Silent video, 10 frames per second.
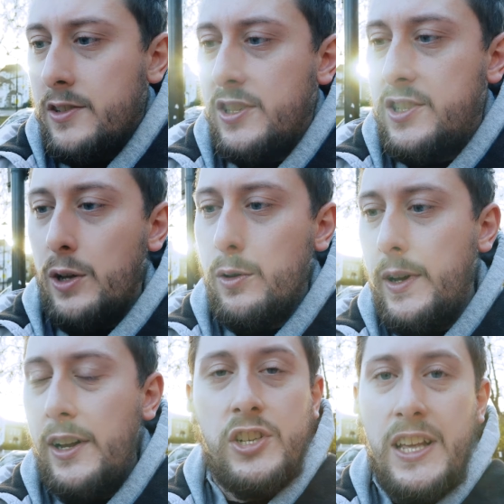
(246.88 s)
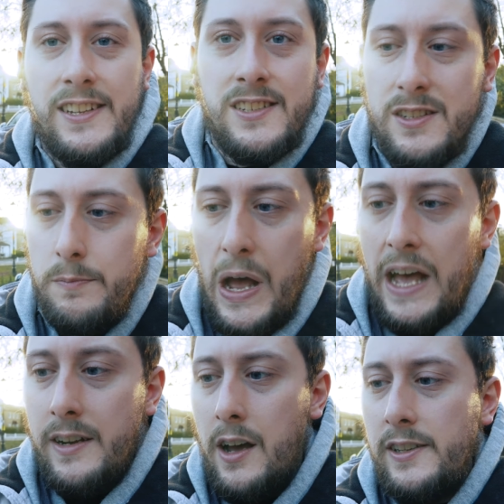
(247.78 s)
Cetoddle actually isn't a
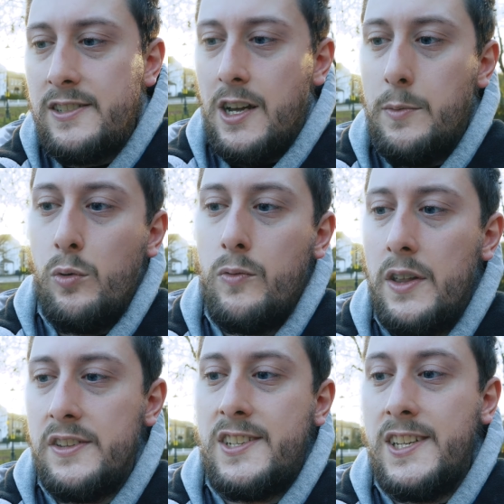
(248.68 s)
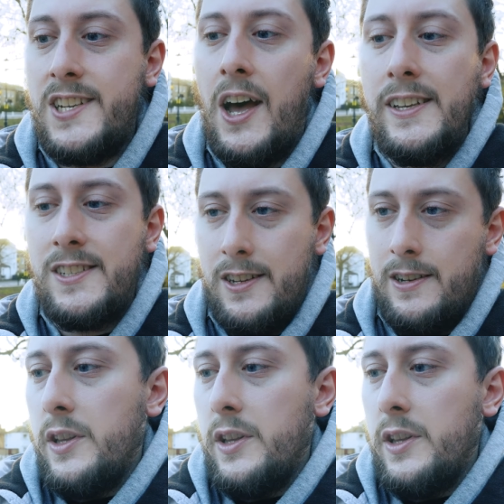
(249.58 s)
bad ice type, or rather Cetitan, but